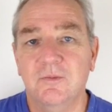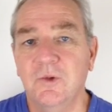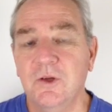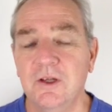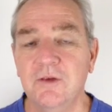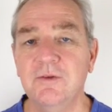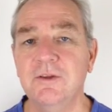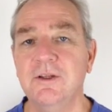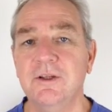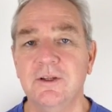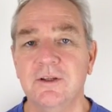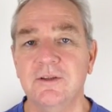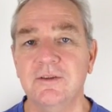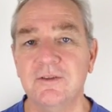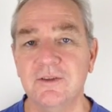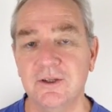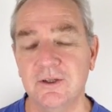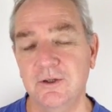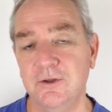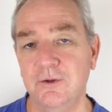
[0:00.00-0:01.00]
given that
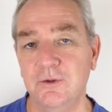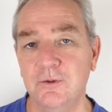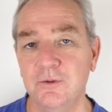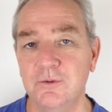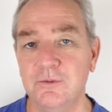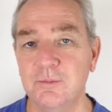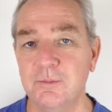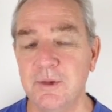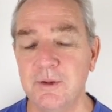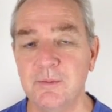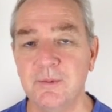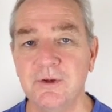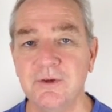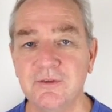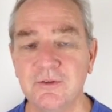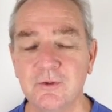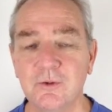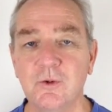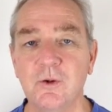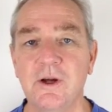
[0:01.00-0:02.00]
it's a huge memory
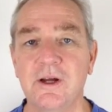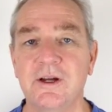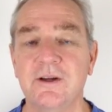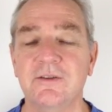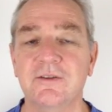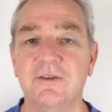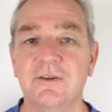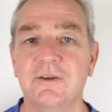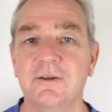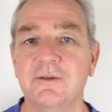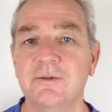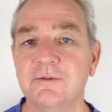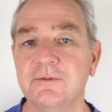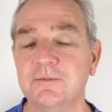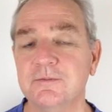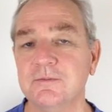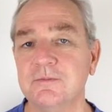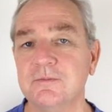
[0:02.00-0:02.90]
storehouse of